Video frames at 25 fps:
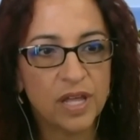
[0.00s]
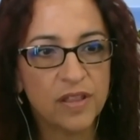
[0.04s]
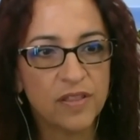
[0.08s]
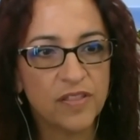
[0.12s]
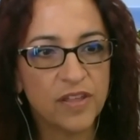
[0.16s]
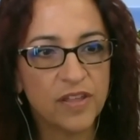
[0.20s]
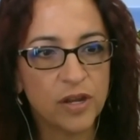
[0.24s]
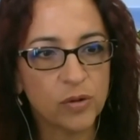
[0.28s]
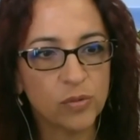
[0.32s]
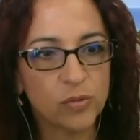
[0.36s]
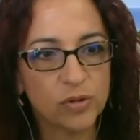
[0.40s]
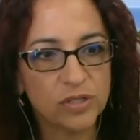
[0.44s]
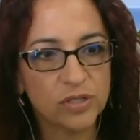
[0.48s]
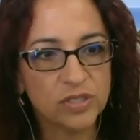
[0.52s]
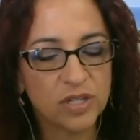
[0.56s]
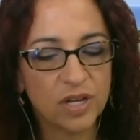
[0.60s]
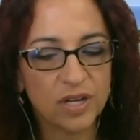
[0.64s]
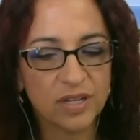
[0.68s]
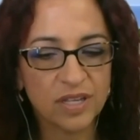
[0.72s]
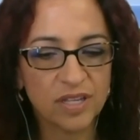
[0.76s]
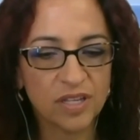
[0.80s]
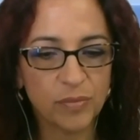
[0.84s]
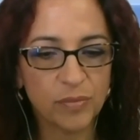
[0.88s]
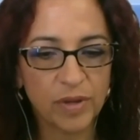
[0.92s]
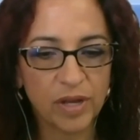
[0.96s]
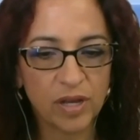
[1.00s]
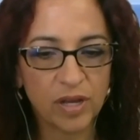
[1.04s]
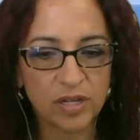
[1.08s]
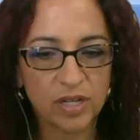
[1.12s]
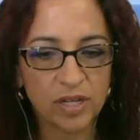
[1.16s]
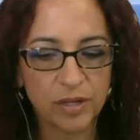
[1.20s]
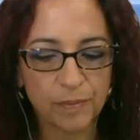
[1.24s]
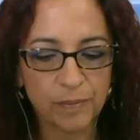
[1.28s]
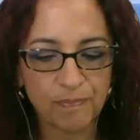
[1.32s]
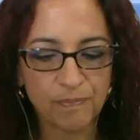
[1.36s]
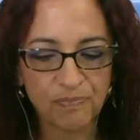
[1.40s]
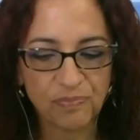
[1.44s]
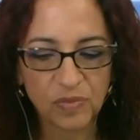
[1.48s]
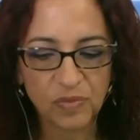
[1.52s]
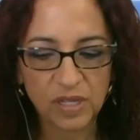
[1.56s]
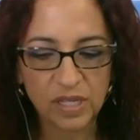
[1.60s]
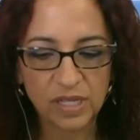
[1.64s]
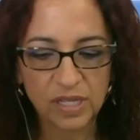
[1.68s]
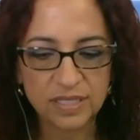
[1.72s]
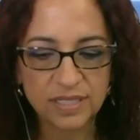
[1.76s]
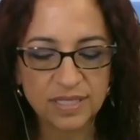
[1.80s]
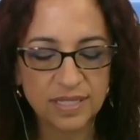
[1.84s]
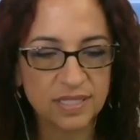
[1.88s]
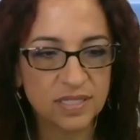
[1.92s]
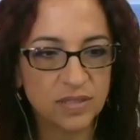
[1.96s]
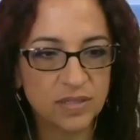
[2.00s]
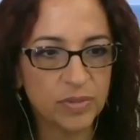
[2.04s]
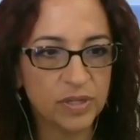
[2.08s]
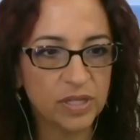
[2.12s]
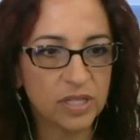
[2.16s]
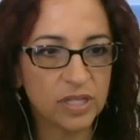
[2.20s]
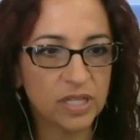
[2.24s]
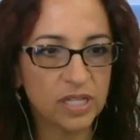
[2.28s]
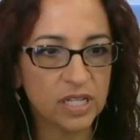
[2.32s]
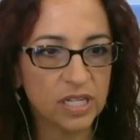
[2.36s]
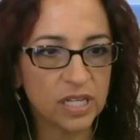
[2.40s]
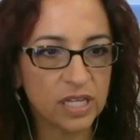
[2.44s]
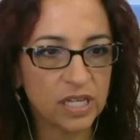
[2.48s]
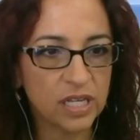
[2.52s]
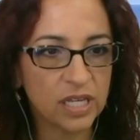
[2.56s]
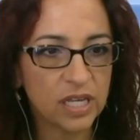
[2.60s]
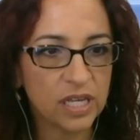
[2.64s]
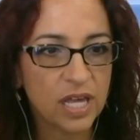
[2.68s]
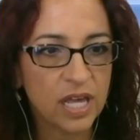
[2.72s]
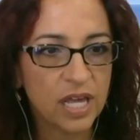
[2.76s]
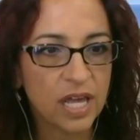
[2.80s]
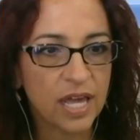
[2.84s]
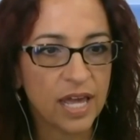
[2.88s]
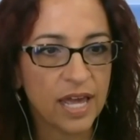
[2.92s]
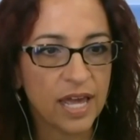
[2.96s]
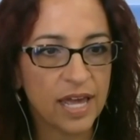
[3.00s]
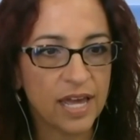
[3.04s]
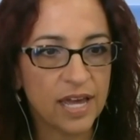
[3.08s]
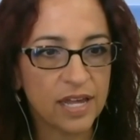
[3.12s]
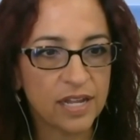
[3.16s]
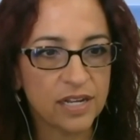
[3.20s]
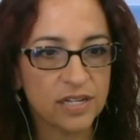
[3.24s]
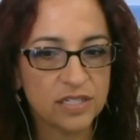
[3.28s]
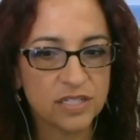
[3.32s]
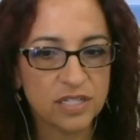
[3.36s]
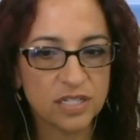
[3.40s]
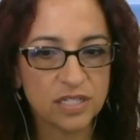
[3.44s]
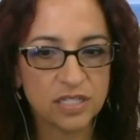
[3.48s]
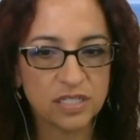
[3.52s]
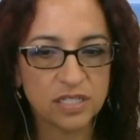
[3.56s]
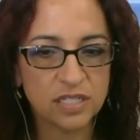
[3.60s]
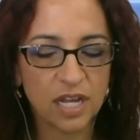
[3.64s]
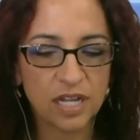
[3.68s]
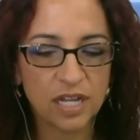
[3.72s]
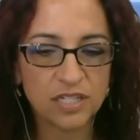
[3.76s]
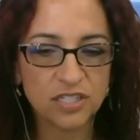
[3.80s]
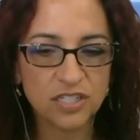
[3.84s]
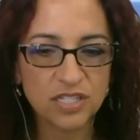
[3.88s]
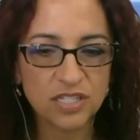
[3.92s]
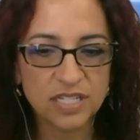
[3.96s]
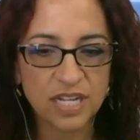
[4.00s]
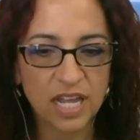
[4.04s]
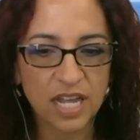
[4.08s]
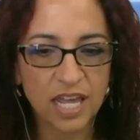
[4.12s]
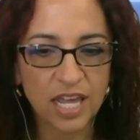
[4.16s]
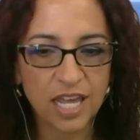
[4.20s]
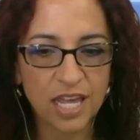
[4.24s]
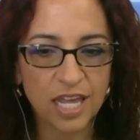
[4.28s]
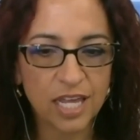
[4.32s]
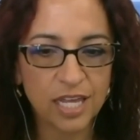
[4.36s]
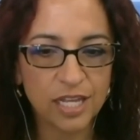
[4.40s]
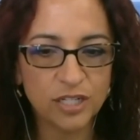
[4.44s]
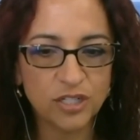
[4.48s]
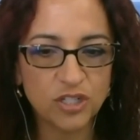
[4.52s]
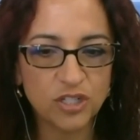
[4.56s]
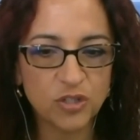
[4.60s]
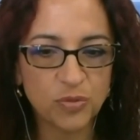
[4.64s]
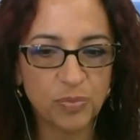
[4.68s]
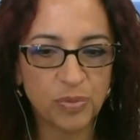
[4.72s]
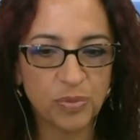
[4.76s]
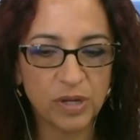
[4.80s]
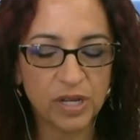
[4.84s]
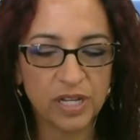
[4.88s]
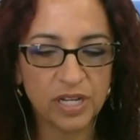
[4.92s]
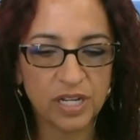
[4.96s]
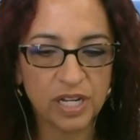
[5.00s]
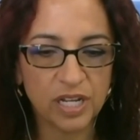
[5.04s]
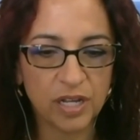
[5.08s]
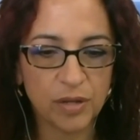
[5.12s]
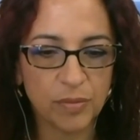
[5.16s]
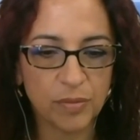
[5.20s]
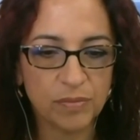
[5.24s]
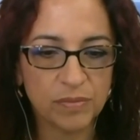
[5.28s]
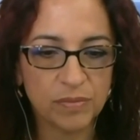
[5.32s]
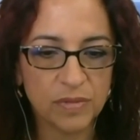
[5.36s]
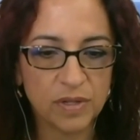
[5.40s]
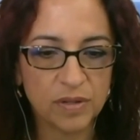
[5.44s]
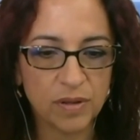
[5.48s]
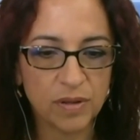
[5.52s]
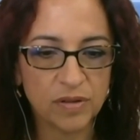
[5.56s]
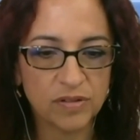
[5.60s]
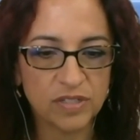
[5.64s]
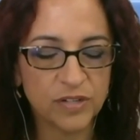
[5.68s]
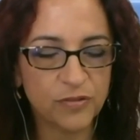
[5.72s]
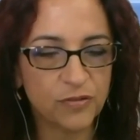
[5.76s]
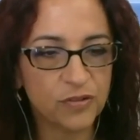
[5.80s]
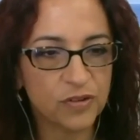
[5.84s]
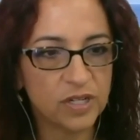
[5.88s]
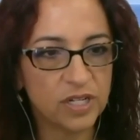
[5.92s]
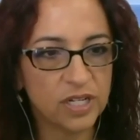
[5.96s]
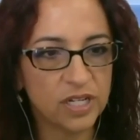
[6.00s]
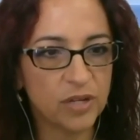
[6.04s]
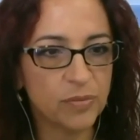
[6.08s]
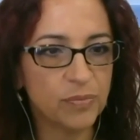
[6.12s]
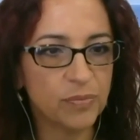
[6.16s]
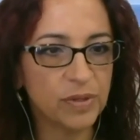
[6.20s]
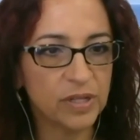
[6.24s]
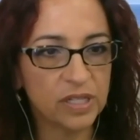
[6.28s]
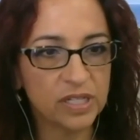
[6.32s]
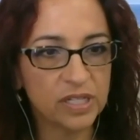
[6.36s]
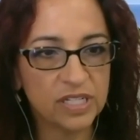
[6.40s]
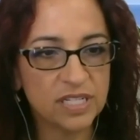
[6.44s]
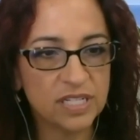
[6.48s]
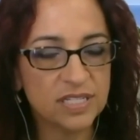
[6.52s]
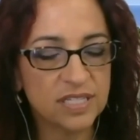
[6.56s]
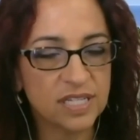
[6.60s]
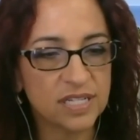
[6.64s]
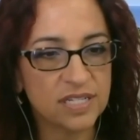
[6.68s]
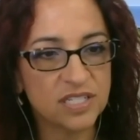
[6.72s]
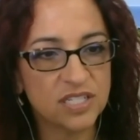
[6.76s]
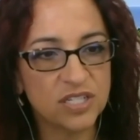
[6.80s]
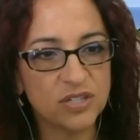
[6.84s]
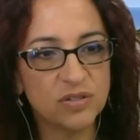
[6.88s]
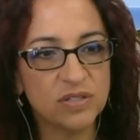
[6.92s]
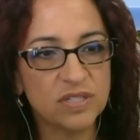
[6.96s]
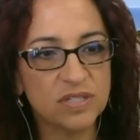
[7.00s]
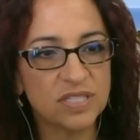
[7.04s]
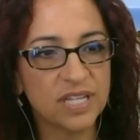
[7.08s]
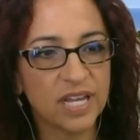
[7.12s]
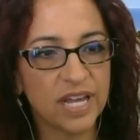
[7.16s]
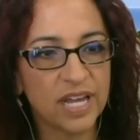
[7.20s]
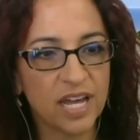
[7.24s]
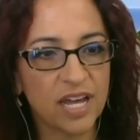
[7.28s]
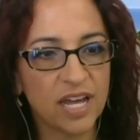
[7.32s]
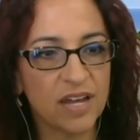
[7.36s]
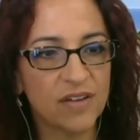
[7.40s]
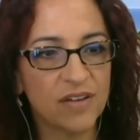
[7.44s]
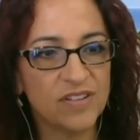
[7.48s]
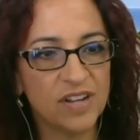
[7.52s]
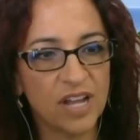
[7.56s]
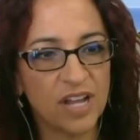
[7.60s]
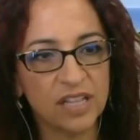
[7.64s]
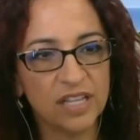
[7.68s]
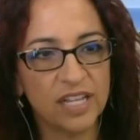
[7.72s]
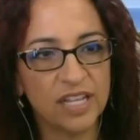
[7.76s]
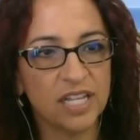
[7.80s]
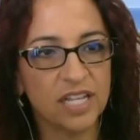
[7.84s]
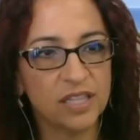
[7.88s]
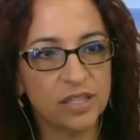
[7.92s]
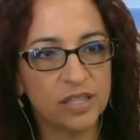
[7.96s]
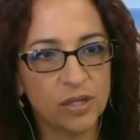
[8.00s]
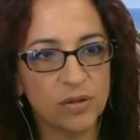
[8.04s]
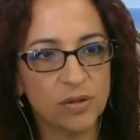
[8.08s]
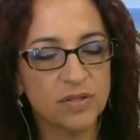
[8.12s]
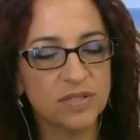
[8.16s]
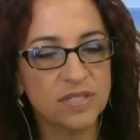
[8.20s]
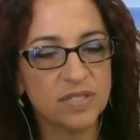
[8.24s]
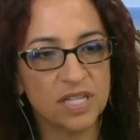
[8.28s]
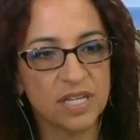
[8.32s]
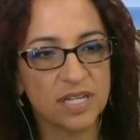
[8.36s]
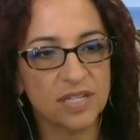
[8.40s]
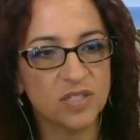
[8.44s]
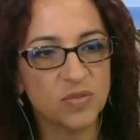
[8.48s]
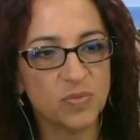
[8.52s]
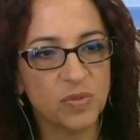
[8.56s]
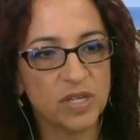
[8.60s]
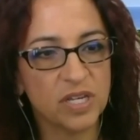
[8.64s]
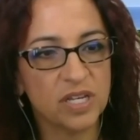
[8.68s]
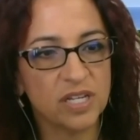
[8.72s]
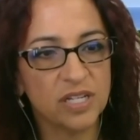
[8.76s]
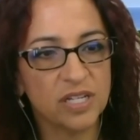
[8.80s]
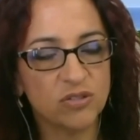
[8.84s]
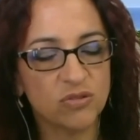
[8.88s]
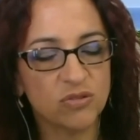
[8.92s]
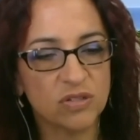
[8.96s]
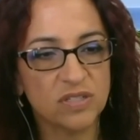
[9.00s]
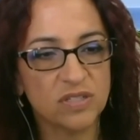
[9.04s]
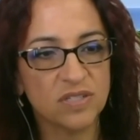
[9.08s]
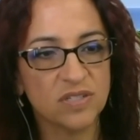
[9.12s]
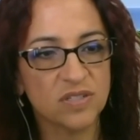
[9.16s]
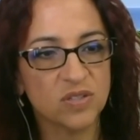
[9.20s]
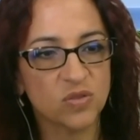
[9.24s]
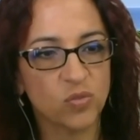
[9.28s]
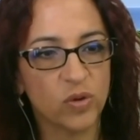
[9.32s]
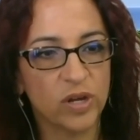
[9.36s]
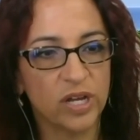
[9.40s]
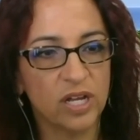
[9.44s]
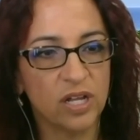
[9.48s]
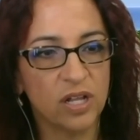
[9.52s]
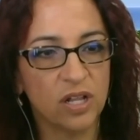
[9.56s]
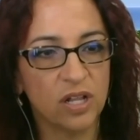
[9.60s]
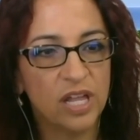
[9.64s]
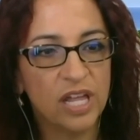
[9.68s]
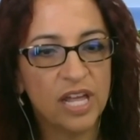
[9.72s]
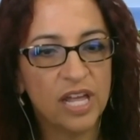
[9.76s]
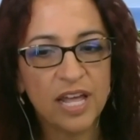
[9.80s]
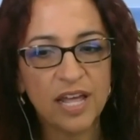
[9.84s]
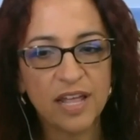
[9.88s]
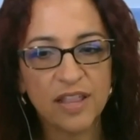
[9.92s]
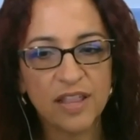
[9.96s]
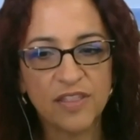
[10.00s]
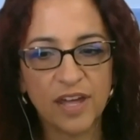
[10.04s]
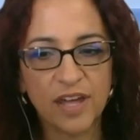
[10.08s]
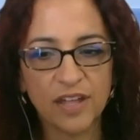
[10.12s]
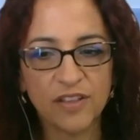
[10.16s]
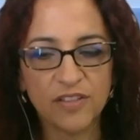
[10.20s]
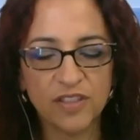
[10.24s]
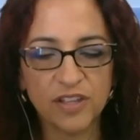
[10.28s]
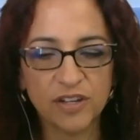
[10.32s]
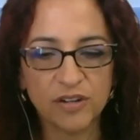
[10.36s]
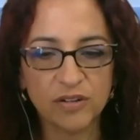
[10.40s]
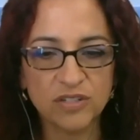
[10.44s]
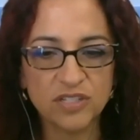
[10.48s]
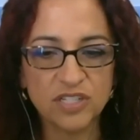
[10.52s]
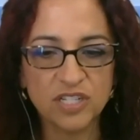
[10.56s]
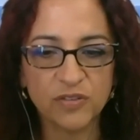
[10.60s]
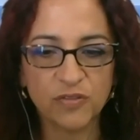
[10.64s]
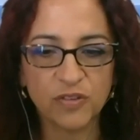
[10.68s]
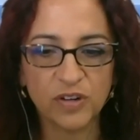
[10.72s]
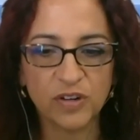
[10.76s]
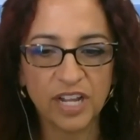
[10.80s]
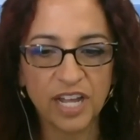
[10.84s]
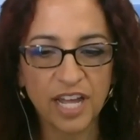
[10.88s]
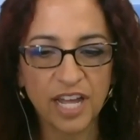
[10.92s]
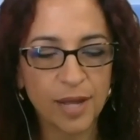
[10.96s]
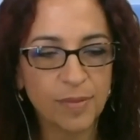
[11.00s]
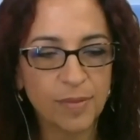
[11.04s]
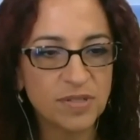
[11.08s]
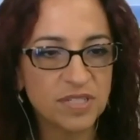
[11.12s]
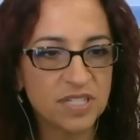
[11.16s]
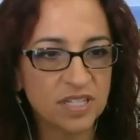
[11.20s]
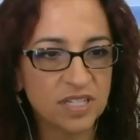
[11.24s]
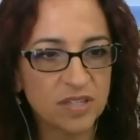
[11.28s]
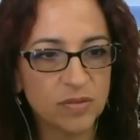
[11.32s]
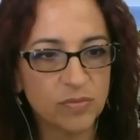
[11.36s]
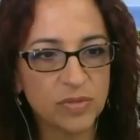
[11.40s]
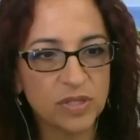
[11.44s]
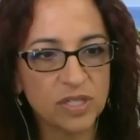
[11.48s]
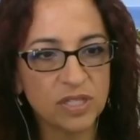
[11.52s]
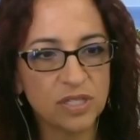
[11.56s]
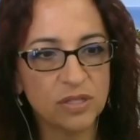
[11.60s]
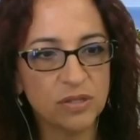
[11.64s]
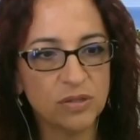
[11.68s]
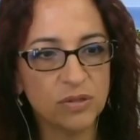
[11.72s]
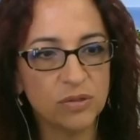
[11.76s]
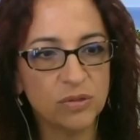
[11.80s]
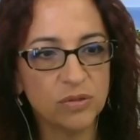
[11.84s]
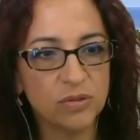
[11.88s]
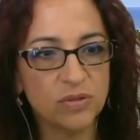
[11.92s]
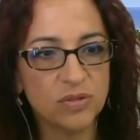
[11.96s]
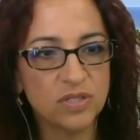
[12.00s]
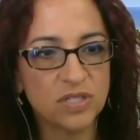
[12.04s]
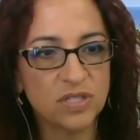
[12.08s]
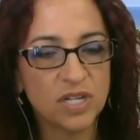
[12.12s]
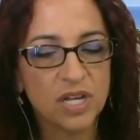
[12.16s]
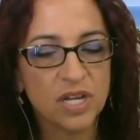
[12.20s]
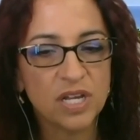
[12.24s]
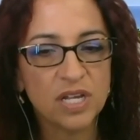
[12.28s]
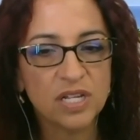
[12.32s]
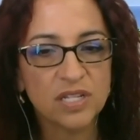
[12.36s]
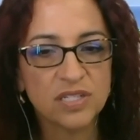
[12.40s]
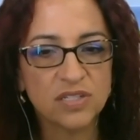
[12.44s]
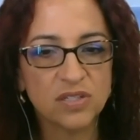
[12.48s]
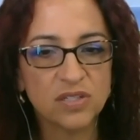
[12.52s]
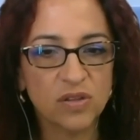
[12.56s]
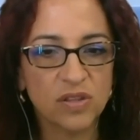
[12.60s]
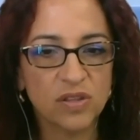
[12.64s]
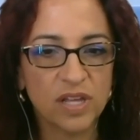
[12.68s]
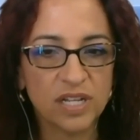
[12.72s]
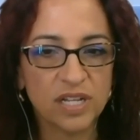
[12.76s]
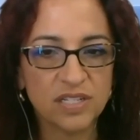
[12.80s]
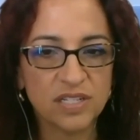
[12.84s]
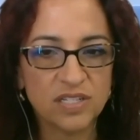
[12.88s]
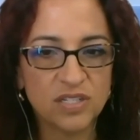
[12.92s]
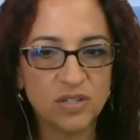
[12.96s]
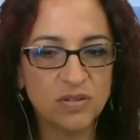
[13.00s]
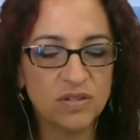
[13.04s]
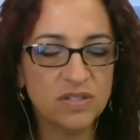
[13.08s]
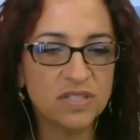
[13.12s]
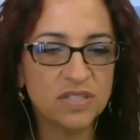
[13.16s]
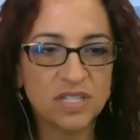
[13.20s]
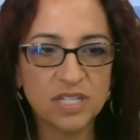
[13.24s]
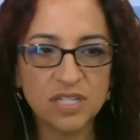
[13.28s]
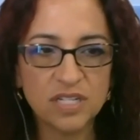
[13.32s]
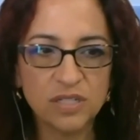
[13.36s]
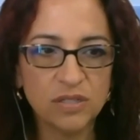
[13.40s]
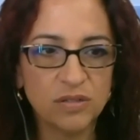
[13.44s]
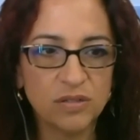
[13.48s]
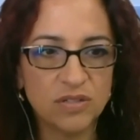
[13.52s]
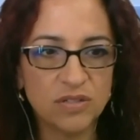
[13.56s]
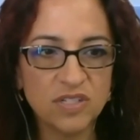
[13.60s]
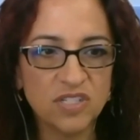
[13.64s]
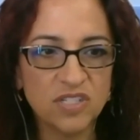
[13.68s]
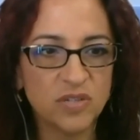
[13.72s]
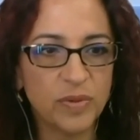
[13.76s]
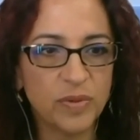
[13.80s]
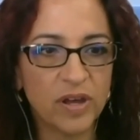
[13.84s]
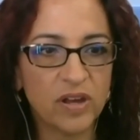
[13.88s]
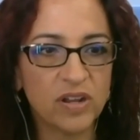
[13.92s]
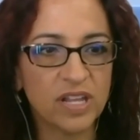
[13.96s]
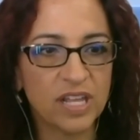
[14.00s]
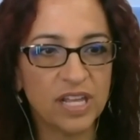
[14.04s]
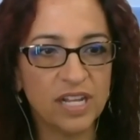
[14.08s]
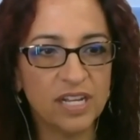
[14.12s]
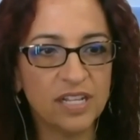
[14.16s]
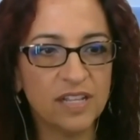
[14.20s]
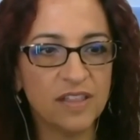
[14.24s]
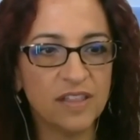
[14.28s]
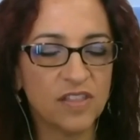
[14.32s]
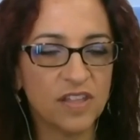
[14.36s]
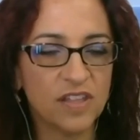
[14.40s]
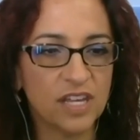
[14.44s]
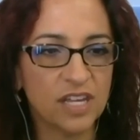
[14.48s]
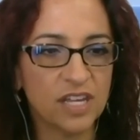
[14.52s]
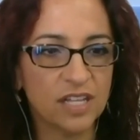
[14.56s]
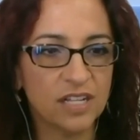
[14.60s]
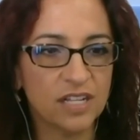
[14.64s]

they were talking about accessibility and not just age, but differing abilities that students have, not letting those things be a hindrance as well, that there's different apps that can be used so that students can do just about anything.